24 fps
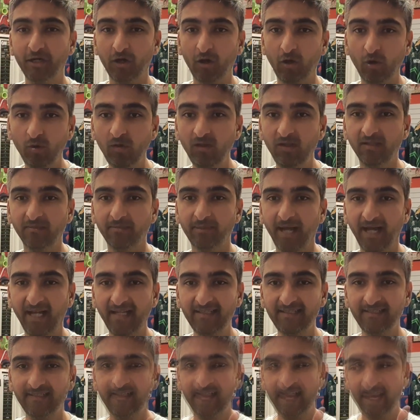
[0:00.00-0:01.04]
hold the
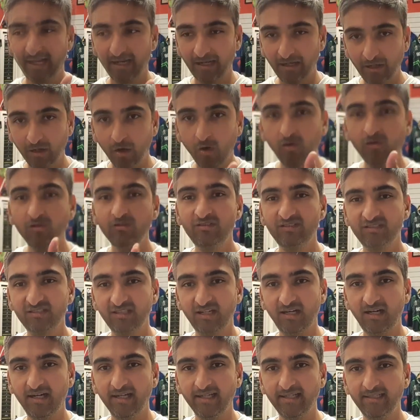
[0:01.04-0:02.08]
bat,
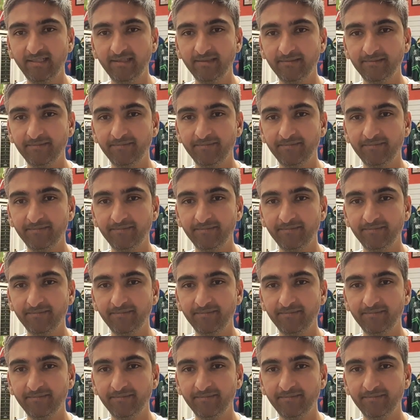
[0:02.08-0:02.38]
alongside